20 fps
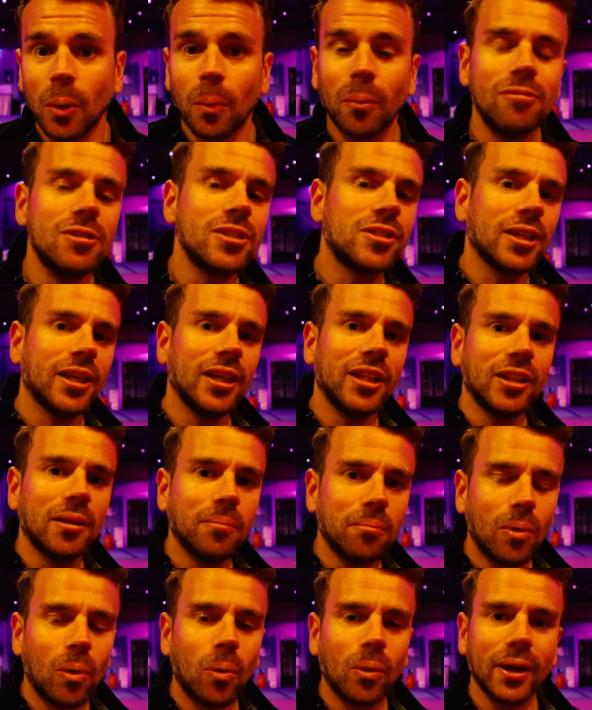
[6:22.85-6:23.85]
Whereas in the
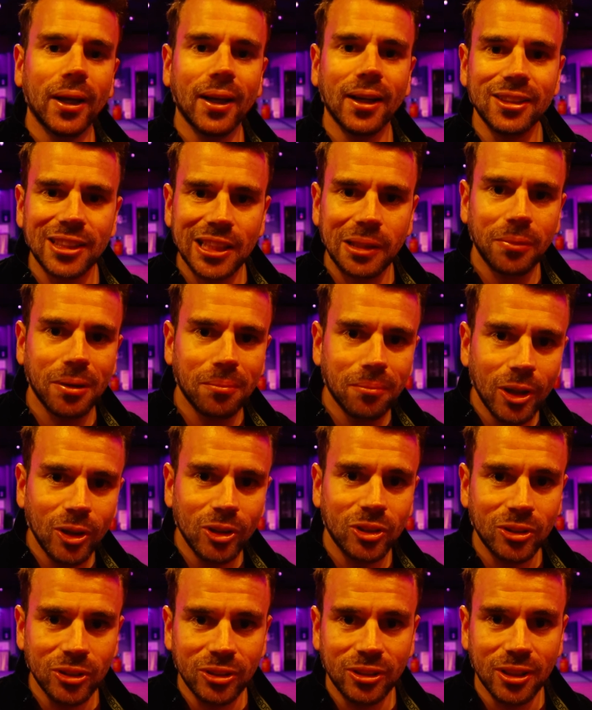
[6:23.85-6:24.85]
morning, it's going to be
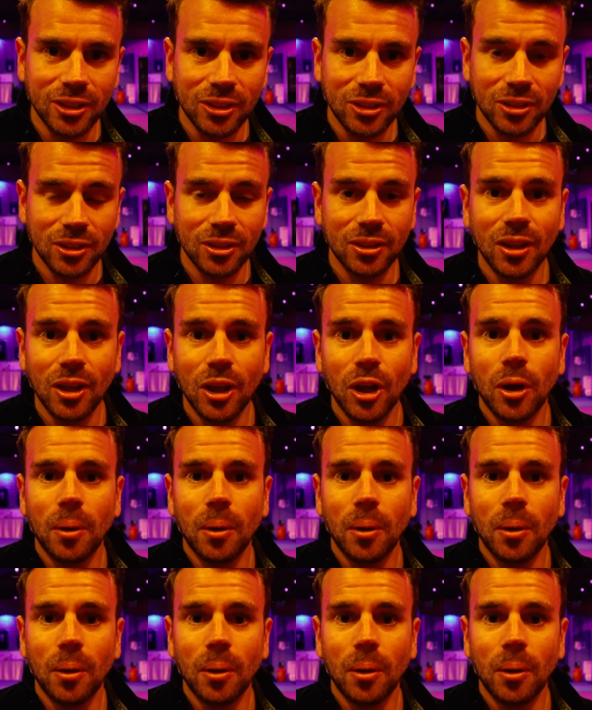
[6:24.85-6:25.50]
most consistent,